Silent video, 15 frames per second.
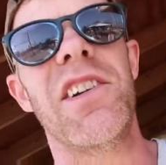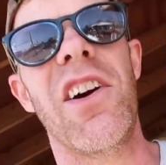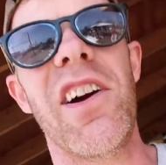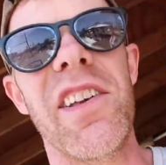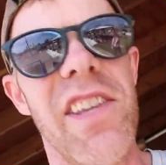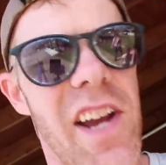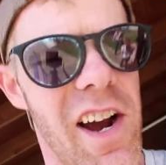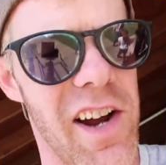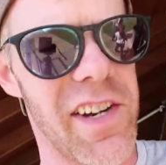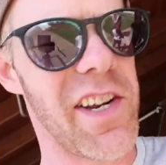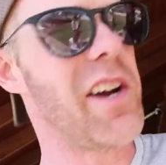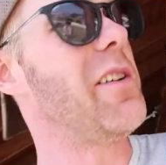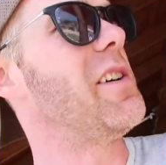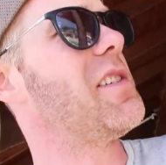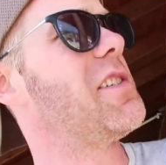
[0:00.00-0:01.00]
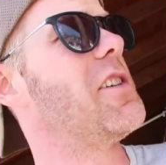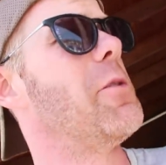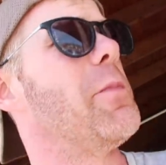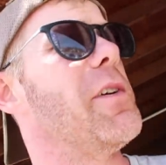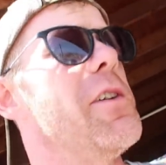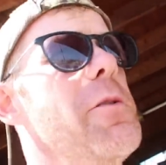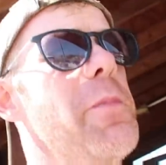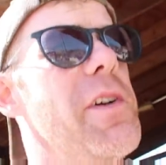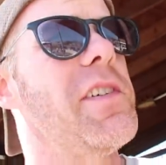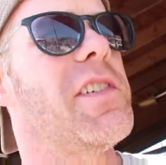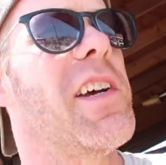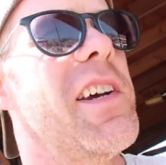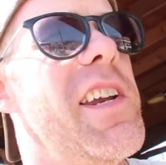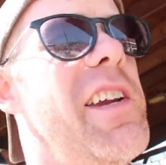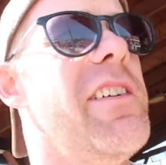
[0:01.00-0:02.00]
sorry, the audio is super duper
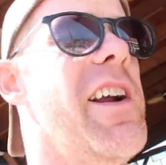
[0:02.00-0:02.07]
sucky